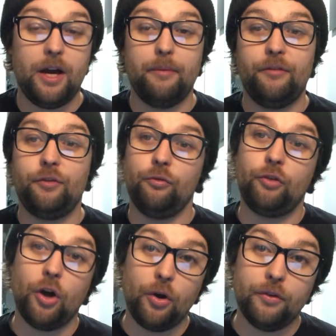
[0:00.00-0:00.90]
If you
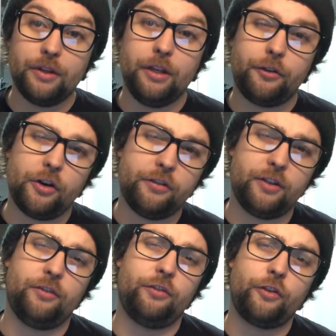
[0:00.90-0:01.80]
don't, the E36
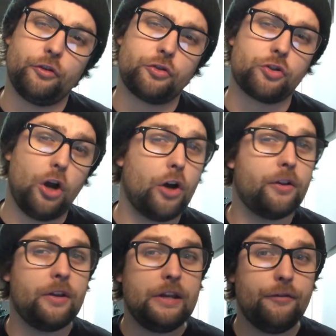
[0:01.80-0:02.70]
is still stronger
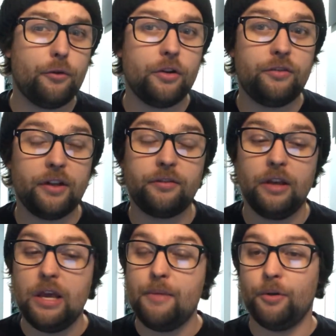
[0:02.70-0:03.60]
than the E46,
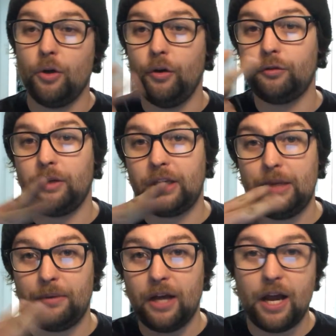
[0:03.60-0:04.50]
but you always want to
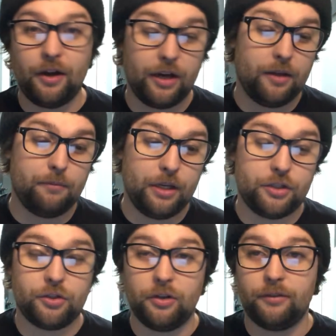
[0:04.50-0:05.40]
keep an eye on it and make
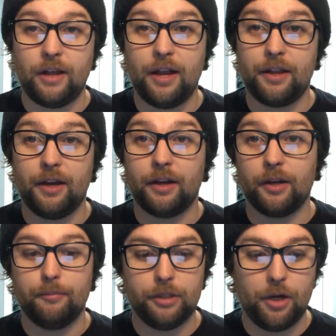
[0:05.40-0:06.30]
sure it's not going
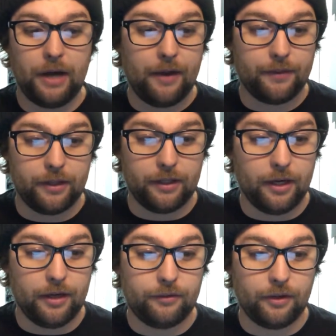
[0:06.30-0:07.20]
to blow out the
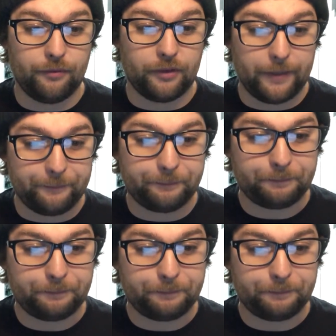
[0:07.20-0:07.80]
subframe.